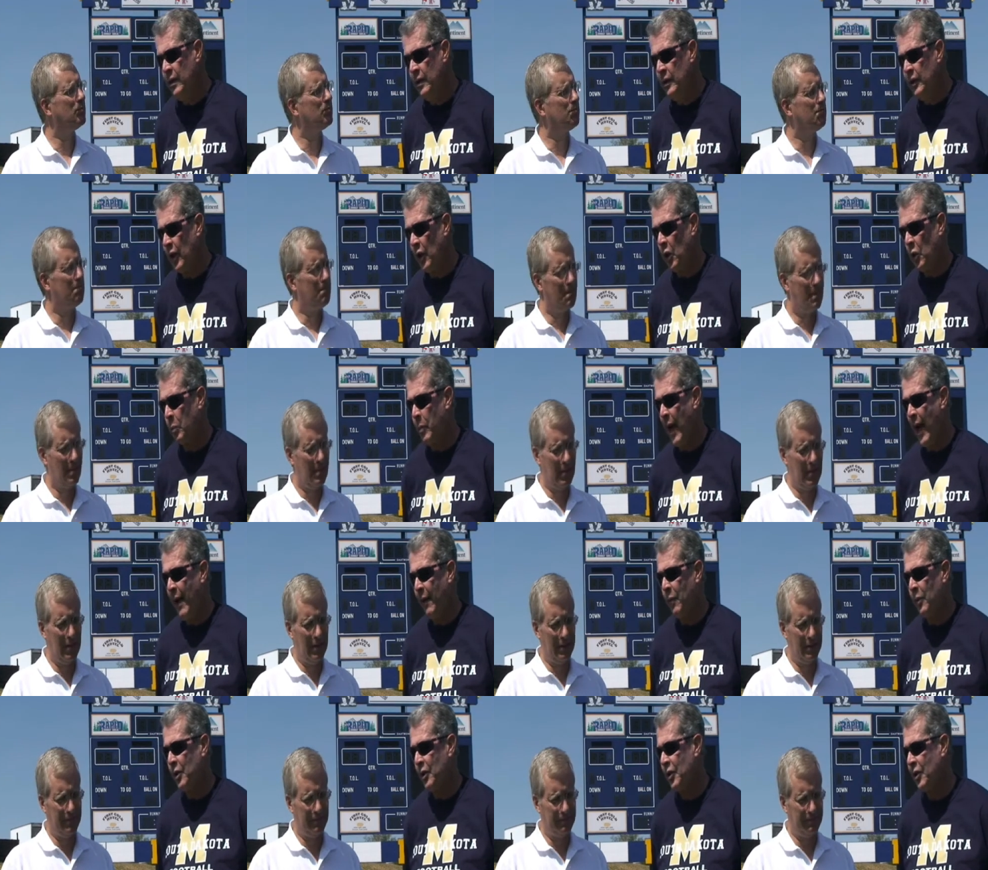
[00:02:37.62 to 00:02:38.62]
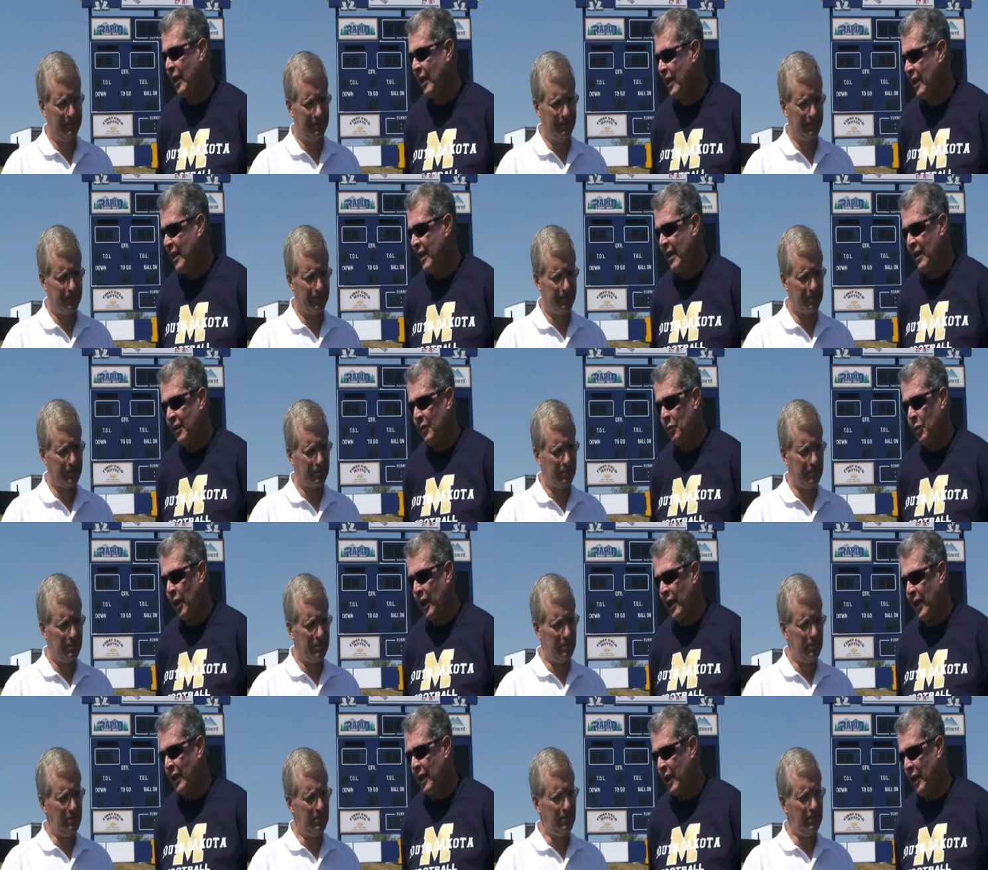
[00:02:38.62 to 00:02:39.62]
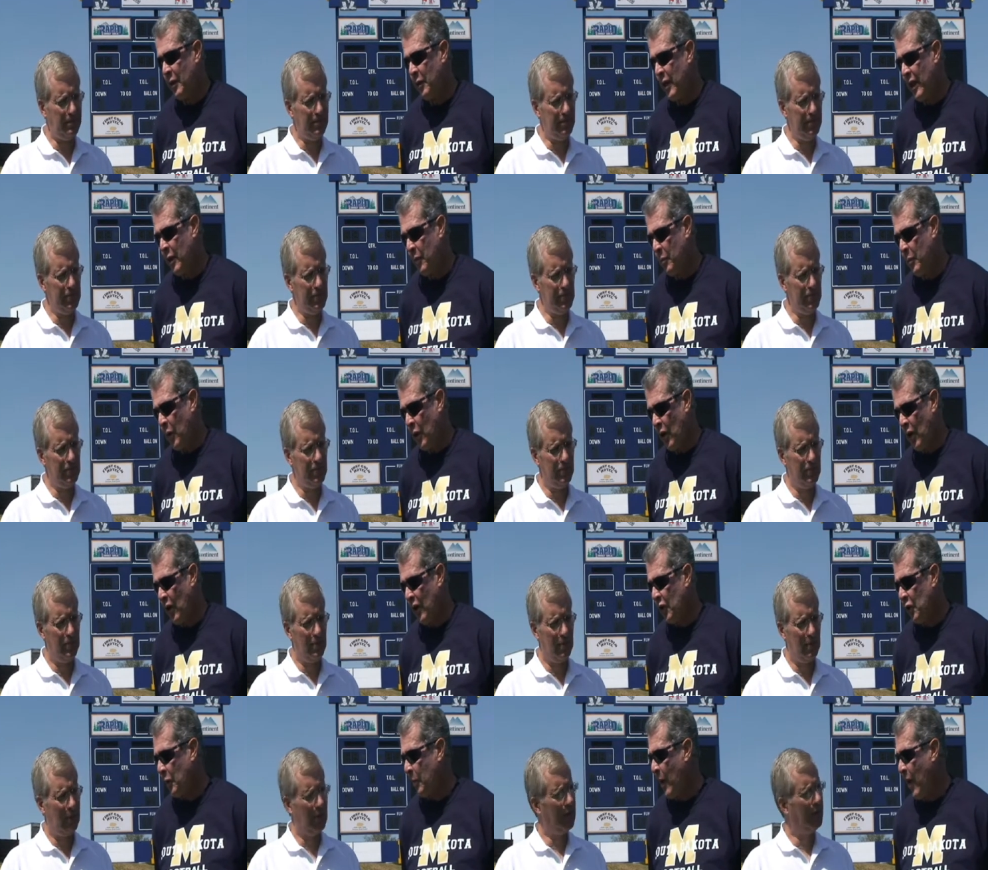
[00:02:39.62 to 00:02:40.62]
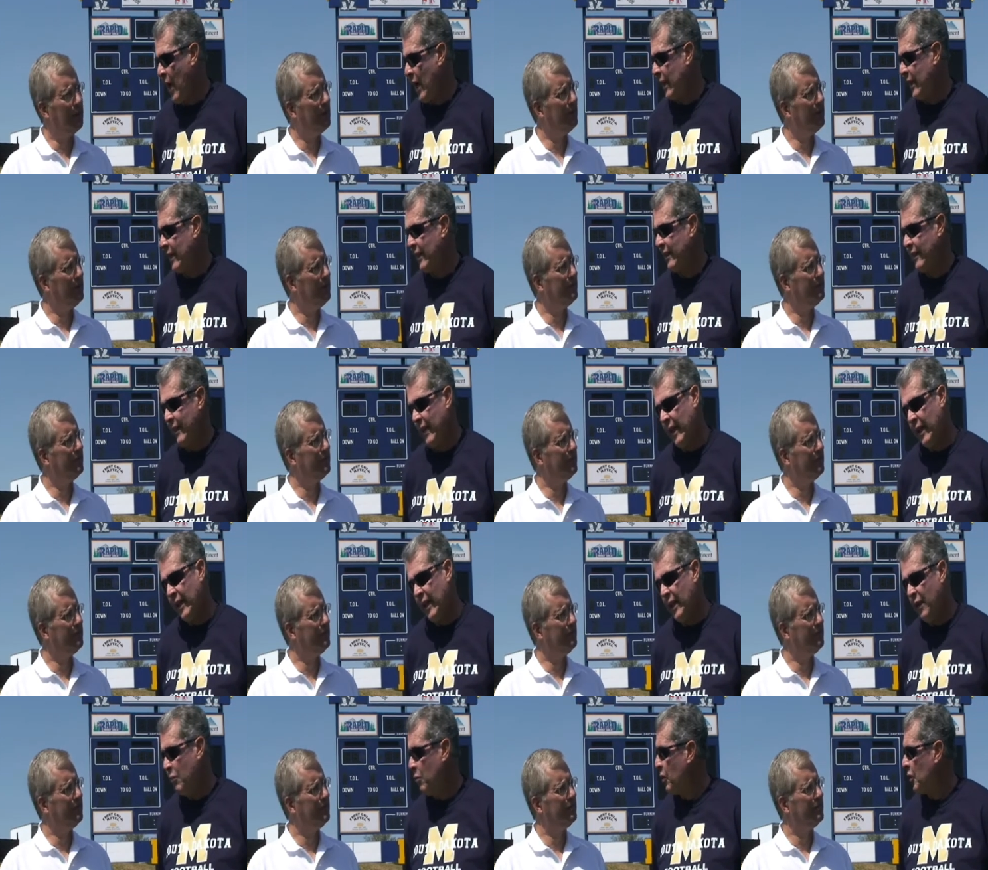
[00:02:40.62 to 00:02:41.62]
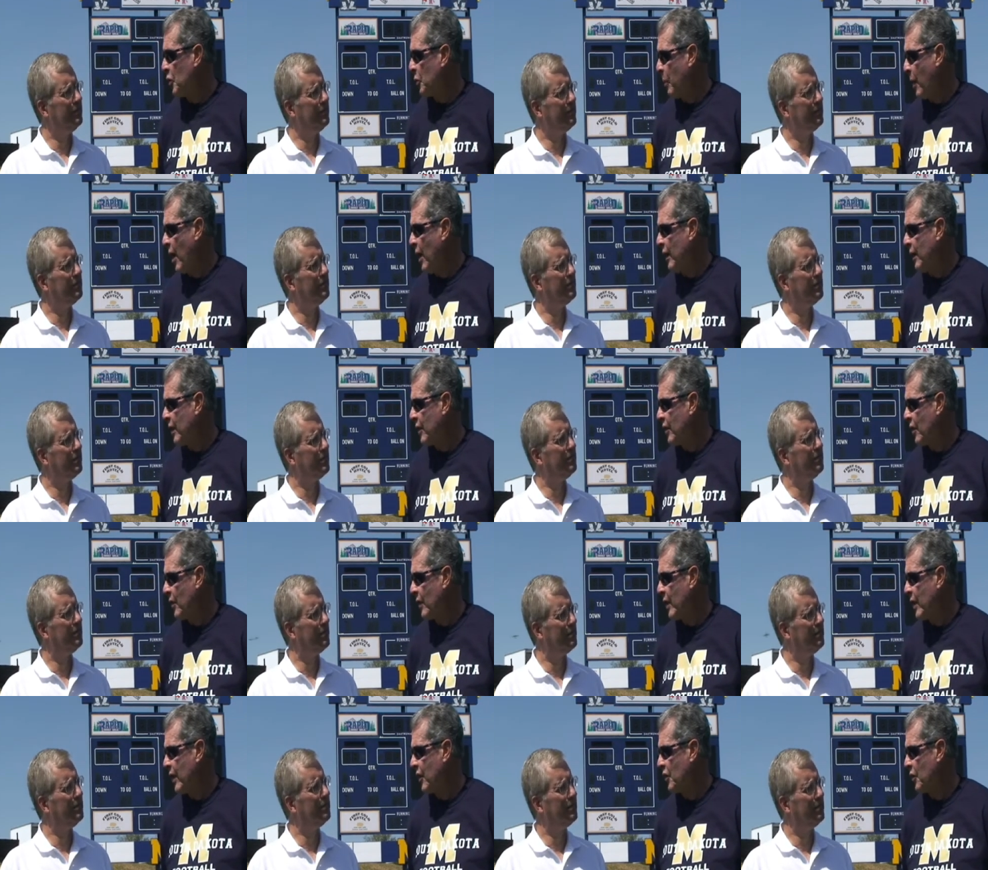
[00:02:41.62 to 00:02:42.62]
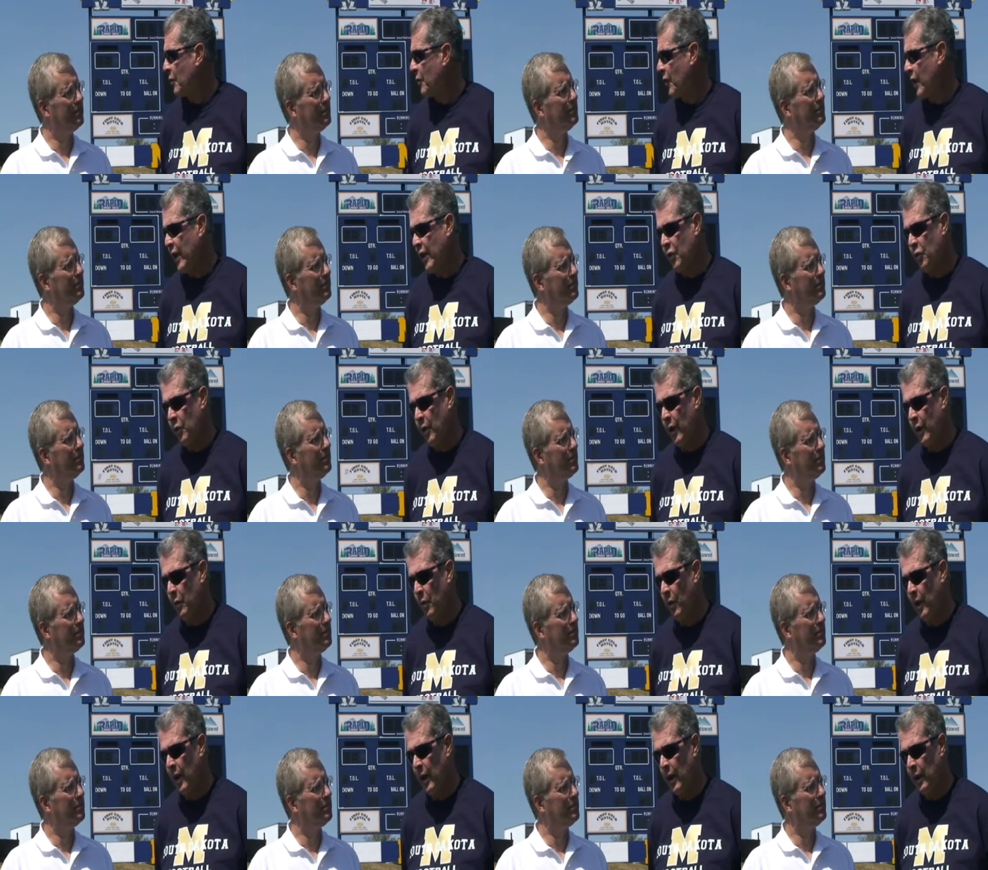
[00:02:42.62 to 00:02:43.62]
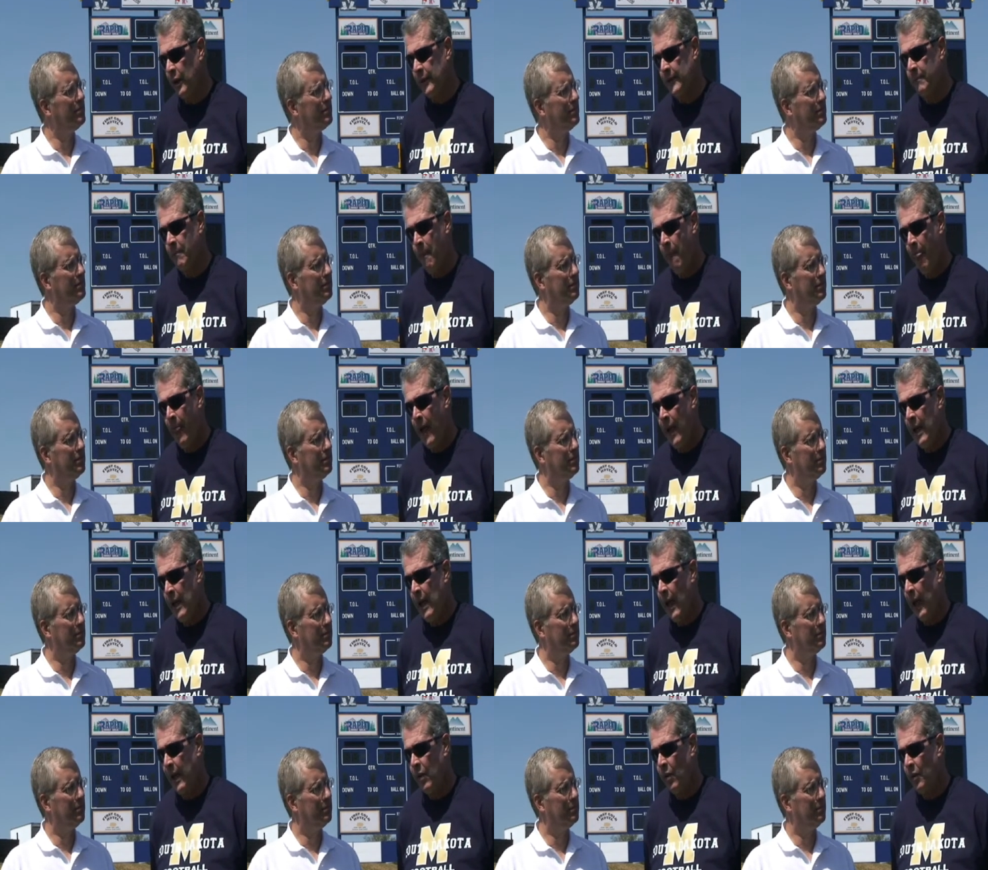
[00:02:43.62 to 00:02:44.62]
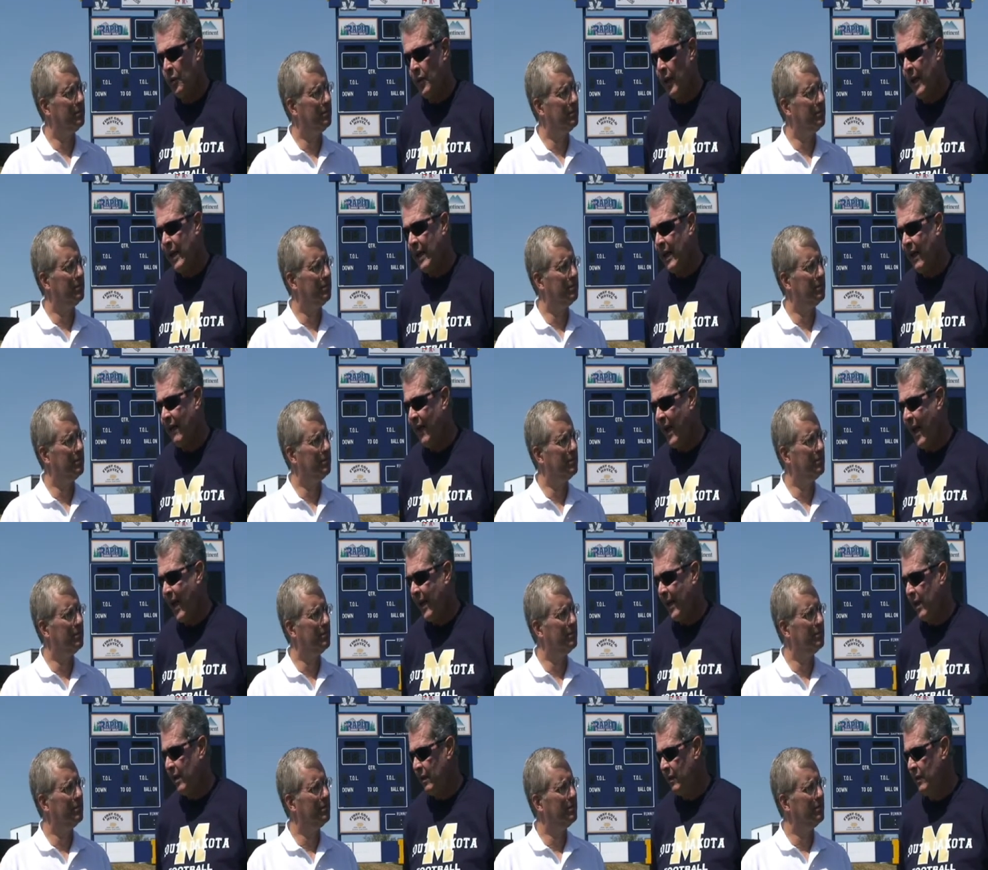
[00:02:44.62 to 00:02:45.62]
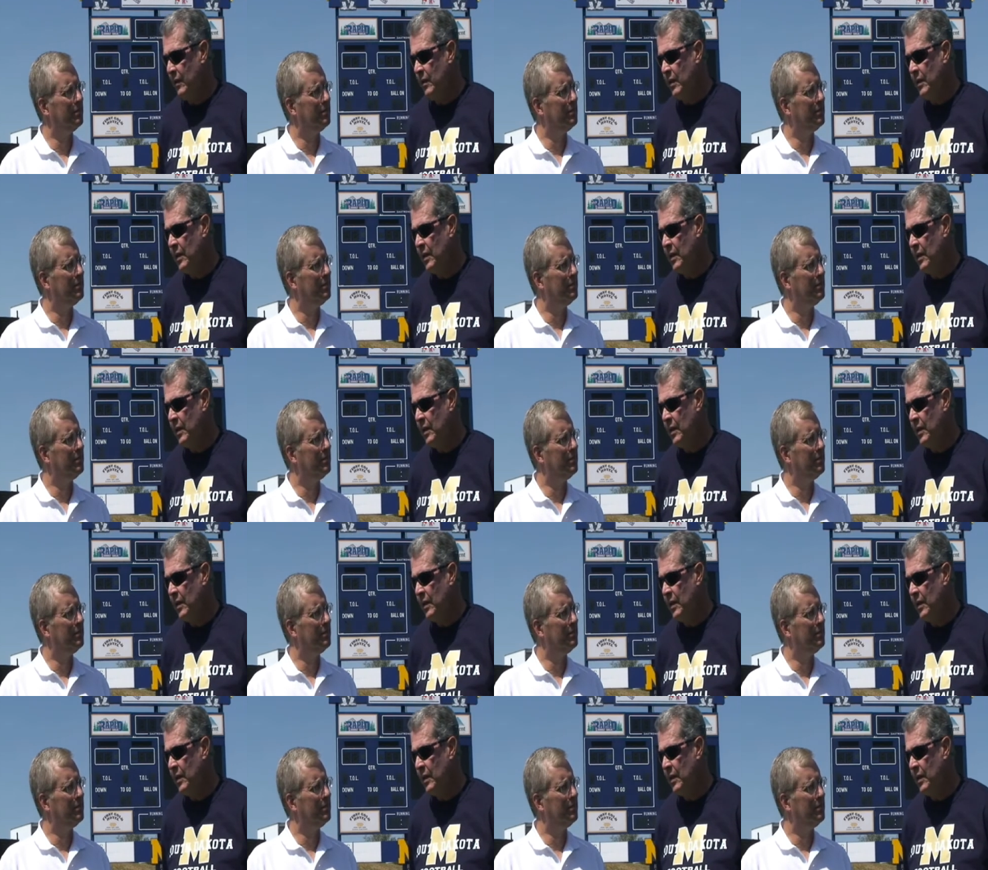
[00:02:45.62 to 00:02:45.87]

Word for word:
Speaker 1: And, you know, Pat was really uh, put on the spot, and, and he responded. You know, he did some things really well, and I don't think I've had a